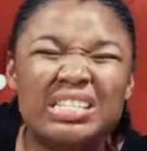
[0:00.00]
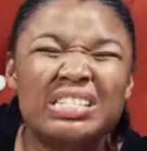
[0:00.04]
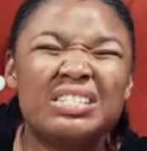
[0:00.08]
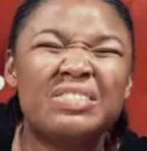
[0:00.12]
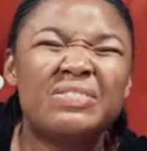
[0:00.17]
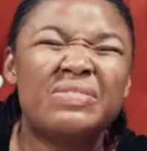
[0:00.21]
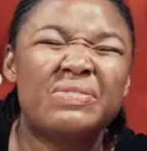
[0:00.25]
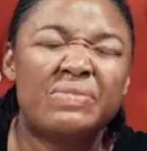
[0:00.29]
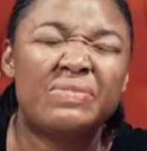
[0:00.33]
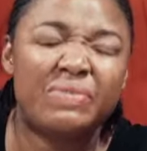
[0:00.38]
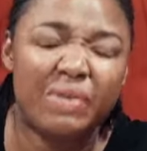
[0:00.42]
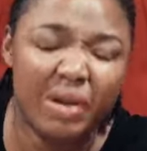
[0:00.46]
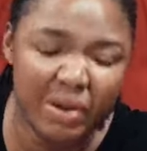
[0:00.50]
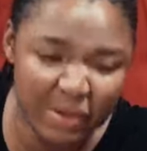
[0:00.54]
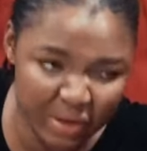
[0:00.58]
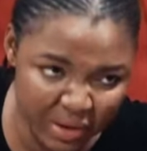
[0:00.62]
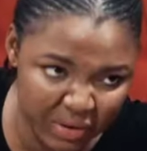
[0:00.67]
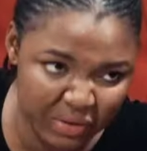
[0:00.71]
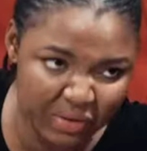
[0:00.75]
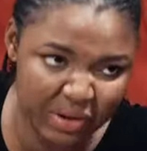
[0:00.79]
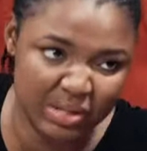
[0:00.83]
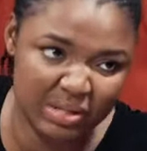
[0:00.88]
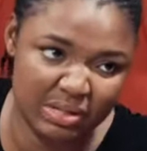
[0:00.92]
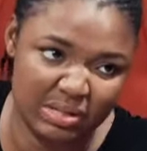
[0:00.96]
He's
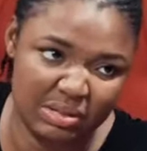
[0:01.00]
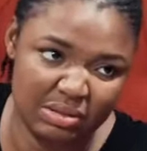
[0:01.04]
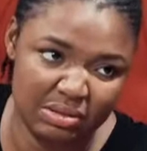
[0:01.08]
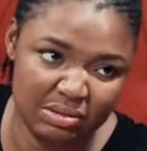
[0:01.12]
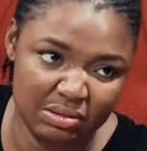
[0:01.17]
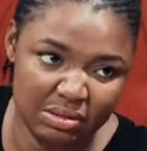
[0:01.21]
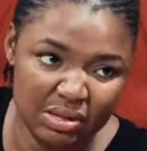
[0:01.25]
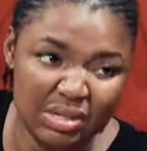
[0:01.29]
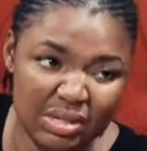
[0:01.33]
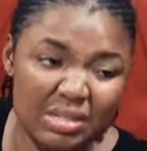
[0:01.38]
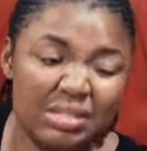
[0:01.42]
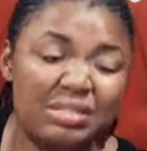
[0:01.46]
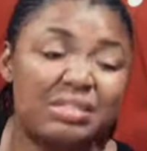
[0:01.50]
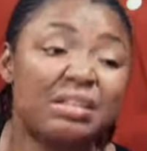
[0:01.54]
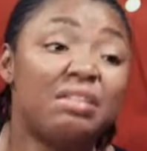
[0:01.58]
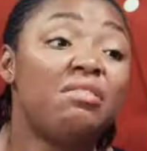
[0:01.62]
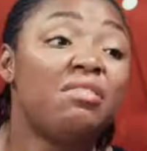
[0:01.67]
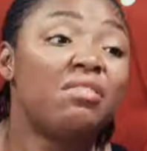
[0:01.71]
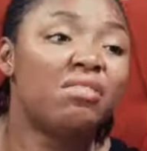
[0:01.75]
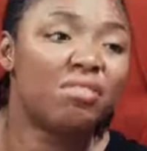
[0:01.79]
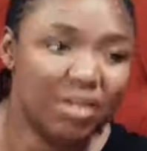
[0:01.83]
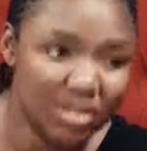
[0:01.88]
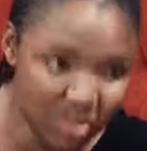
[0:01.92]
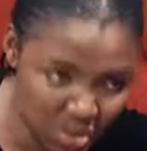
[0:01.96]
very great.
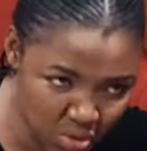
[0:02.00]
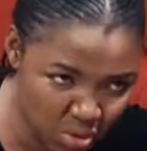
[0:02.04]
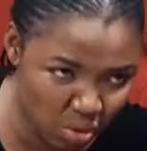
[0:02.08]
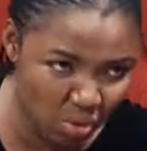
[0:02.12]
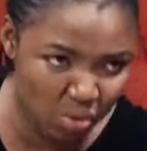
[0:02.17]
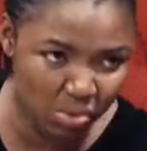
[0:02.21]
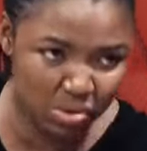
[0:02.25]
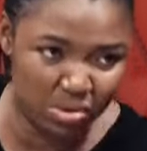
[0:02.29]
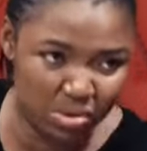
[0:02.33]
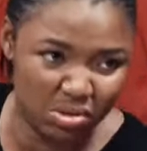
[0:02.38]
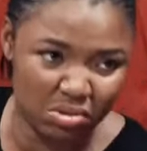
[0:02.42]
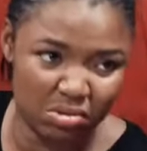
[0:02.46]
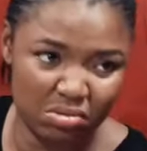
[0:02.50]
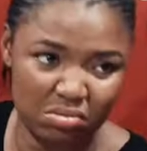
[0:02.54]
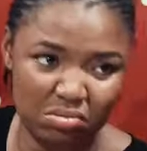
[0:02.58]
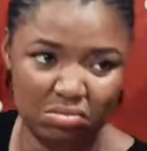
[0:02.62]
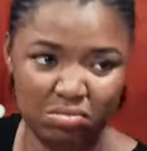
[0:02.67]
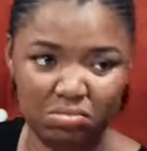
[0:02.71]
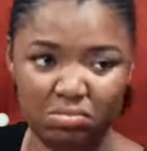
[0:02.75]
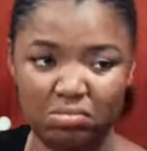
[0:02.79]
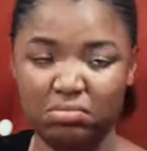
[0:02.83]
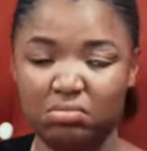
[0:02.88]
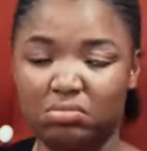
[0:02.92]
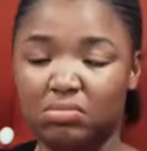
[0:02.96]
He's a great God.
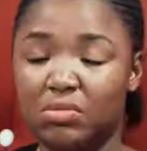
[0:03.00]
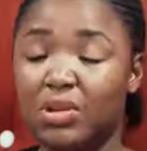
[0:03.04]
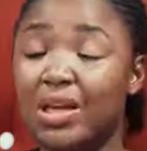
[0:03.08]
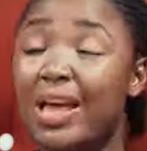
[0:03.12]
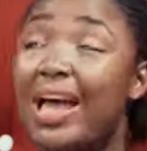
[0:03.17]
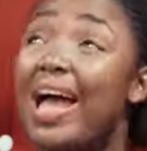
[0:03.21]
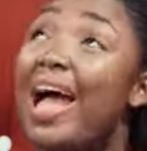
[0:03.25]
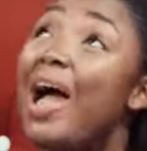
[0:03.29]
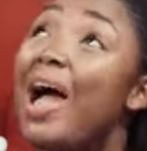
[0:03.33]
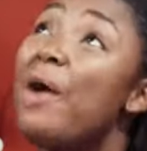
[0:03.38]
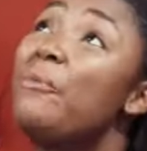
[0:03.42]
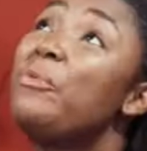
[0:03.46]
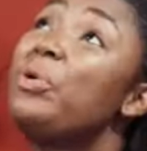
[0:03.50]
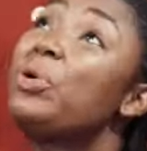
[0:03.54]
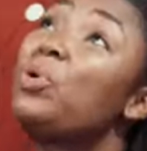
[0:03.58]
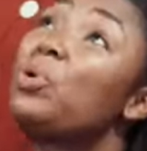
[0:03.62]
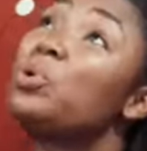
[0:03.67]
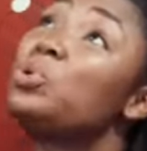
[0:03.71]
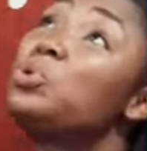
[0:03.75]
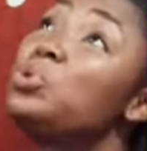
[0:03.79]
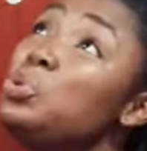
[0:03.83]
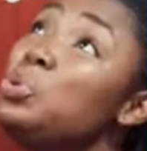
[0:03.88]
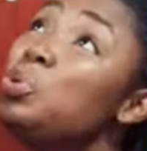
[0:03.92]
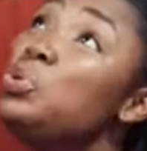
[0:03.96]

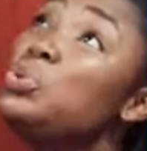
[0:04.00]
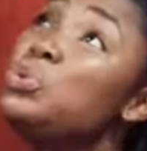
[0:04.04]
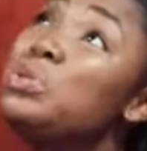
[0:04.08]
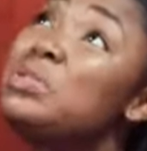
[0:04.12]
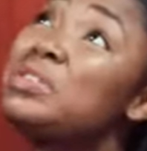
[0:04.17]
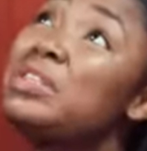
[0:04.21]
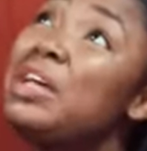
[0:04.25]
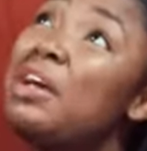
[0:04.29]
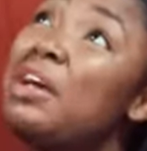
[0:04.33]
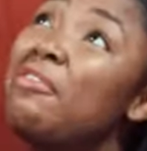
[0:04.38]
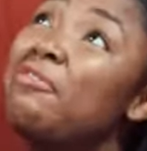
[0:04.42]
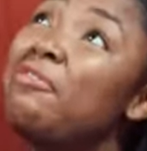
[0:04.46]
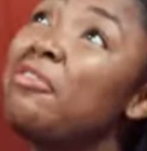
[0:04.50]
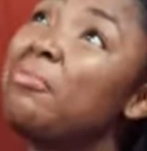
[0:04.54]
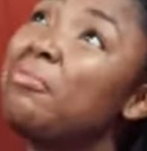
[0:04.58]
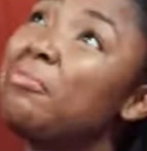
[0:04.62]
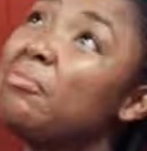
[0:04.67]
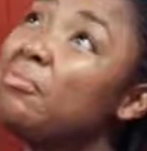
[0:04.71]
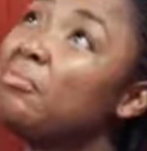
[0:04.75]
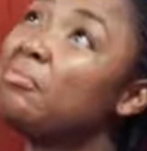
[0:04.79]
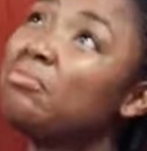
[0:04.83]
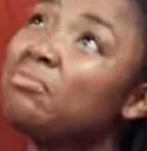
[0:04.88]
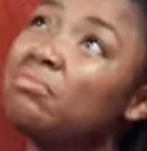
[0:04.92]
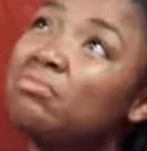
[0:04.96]
I will continue to
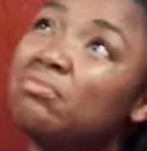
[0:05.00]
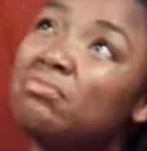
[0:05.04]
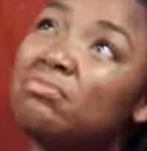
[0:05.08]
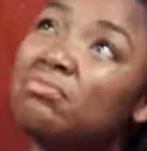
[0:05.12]
serve him.